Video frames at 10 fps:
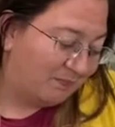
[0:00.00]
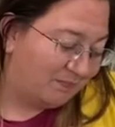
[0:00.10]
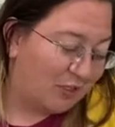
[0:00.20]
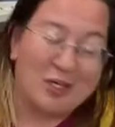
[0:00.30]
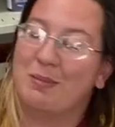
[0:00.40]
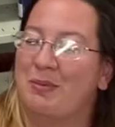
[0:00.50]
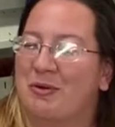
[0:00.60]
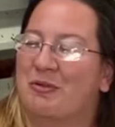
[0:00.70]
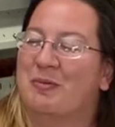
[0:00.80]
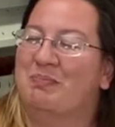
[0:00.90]
They're going to be
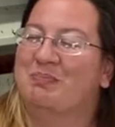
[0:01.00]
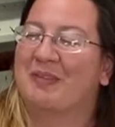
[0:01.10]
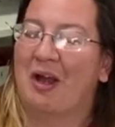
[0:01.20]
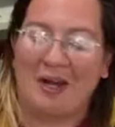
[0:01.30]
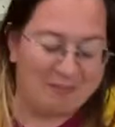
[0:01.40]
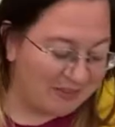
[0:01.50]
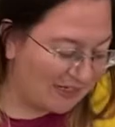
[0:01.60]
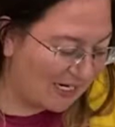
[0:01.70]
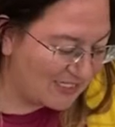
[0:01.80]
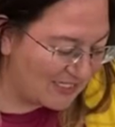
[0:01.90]
beautiful. All right,
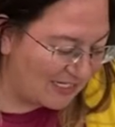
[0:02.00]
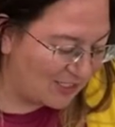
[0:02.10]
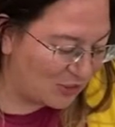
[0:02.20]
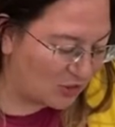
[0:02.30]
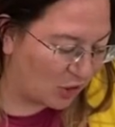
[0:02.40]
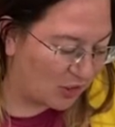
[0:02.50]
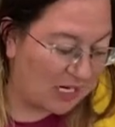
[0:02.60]
let's get started.